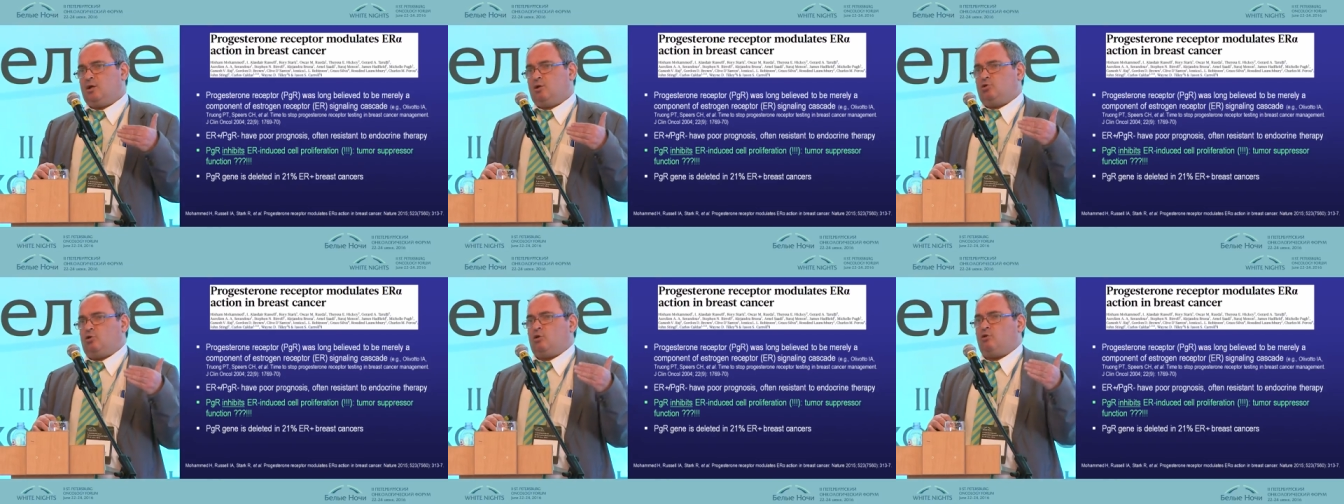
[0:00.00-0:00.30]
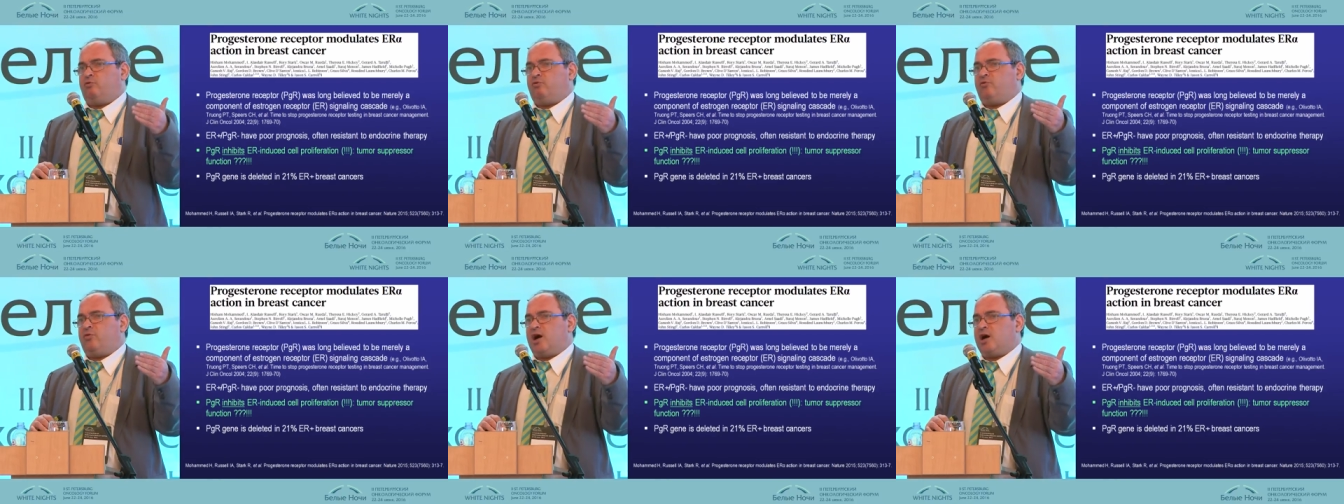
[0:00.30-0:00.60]

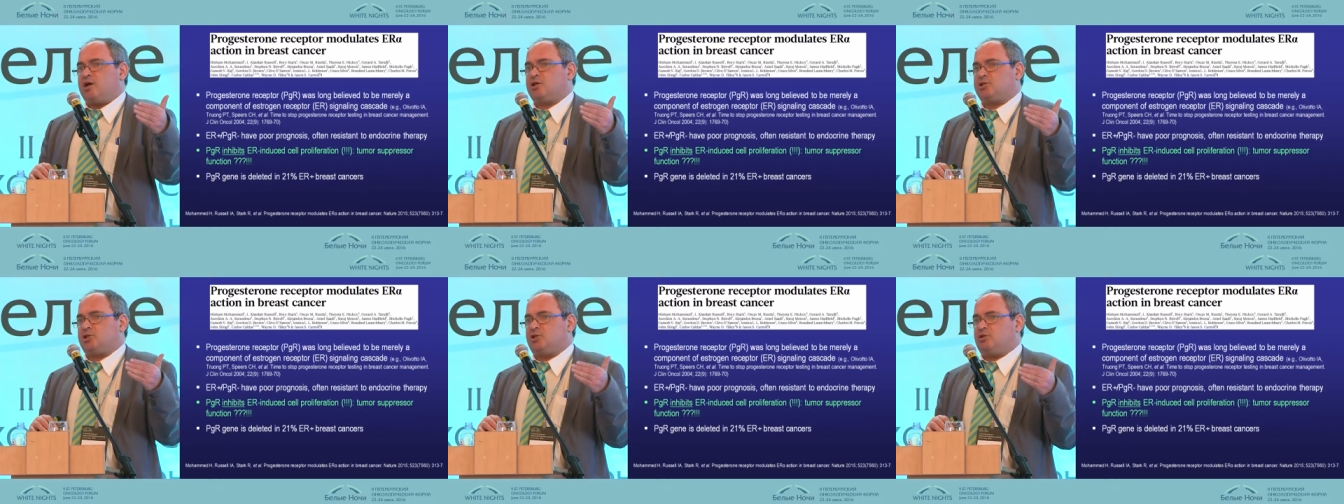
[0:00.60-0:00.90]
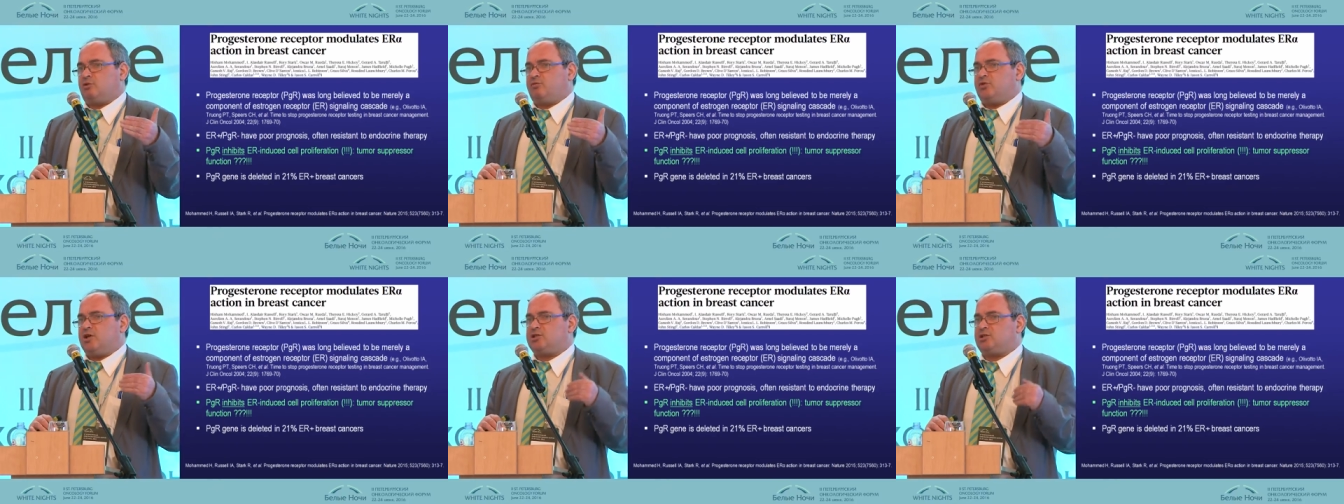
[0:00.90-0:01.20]
of
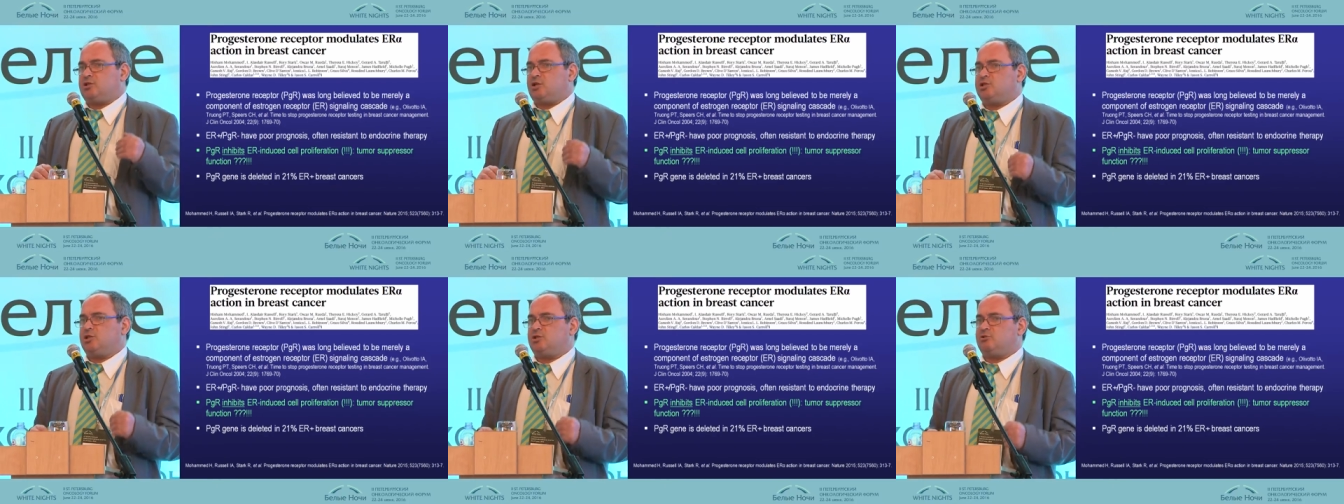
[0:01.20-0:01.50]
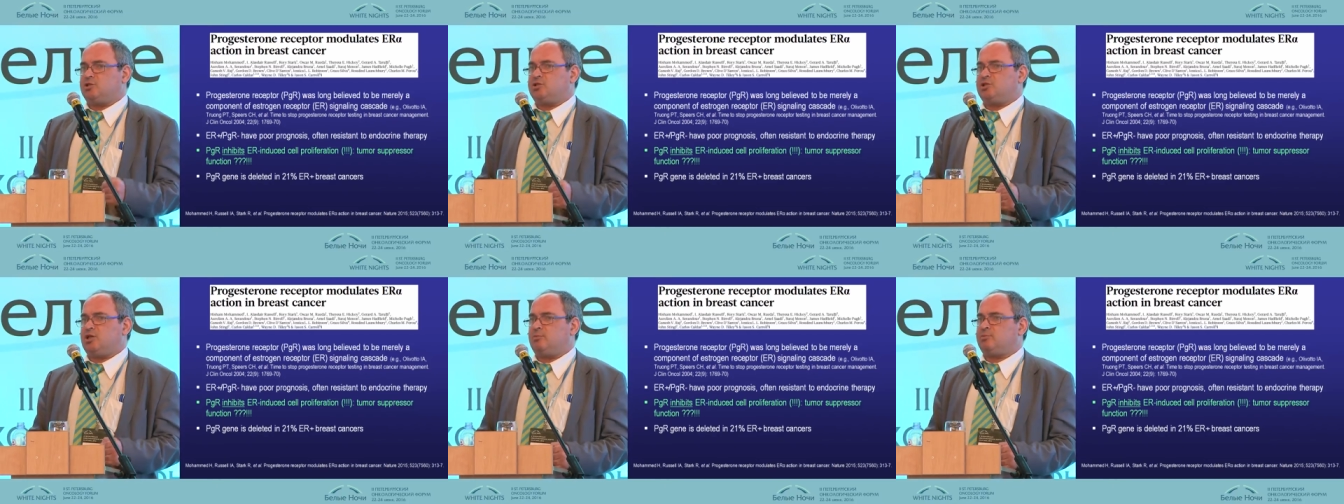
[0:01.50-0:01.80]
function of estrogen
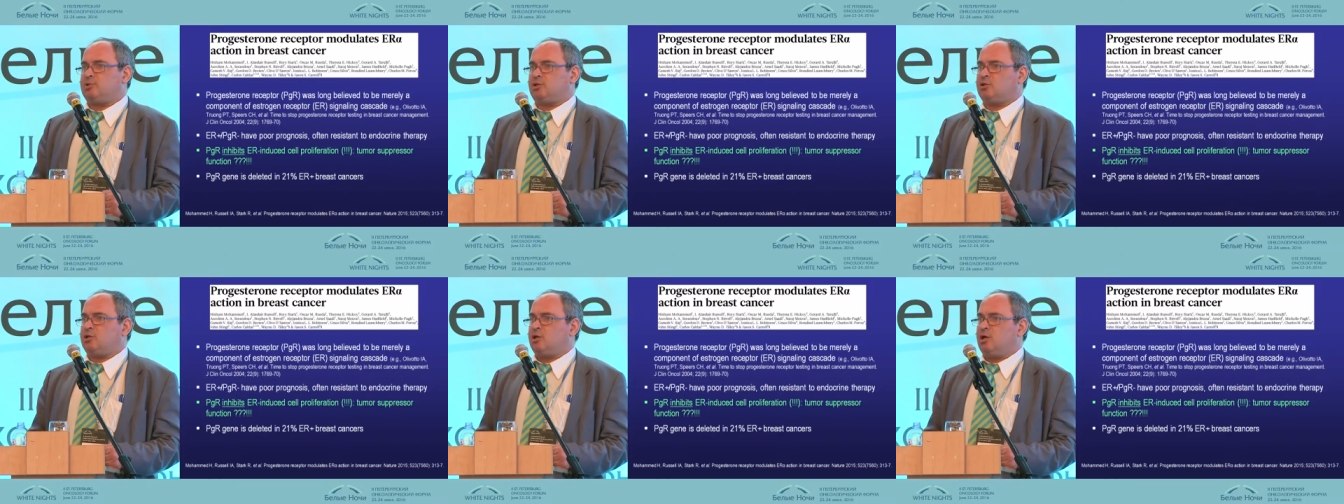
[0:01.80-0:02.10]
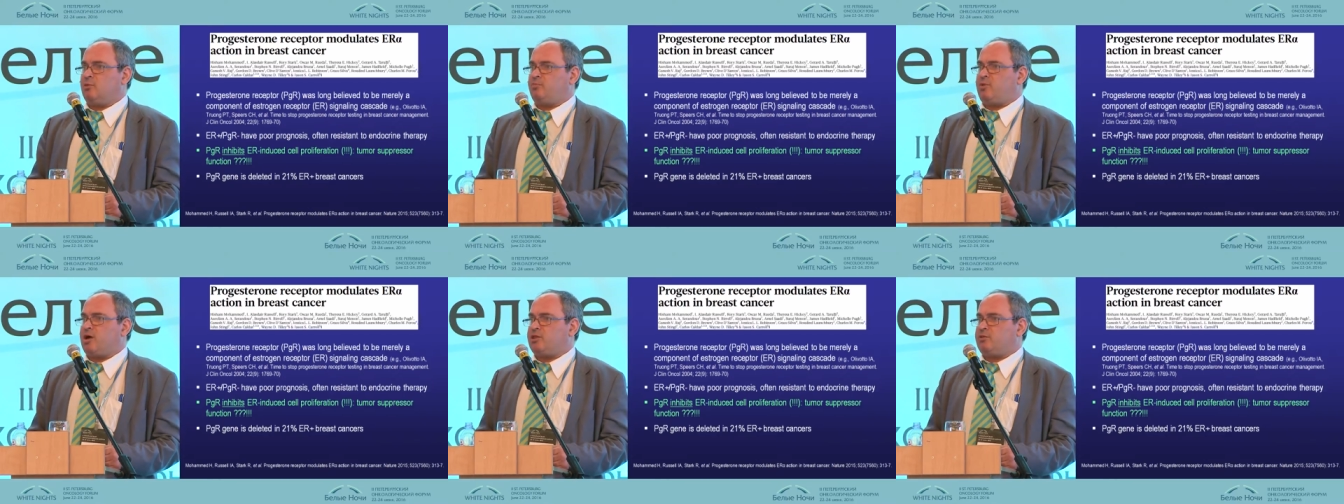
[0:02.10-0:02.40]
receptor
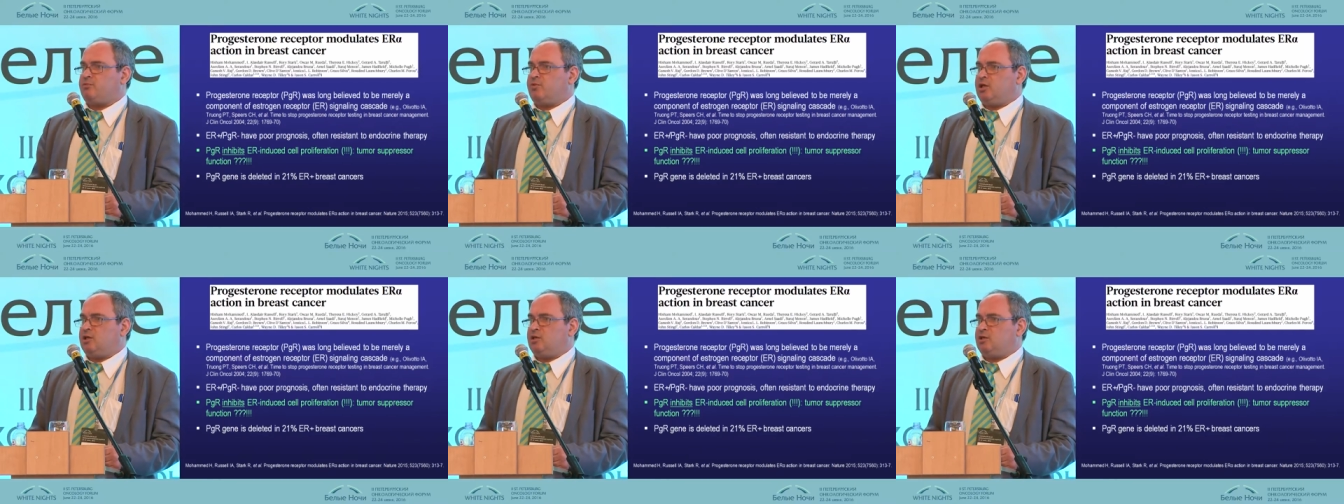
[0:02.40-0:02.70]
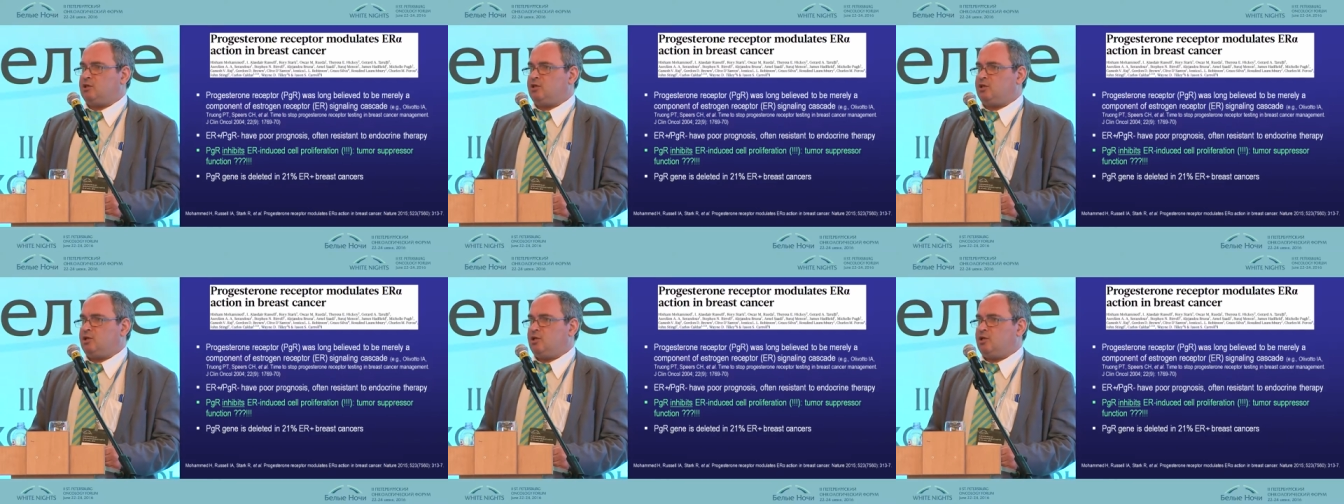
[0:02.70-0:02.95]
pathway.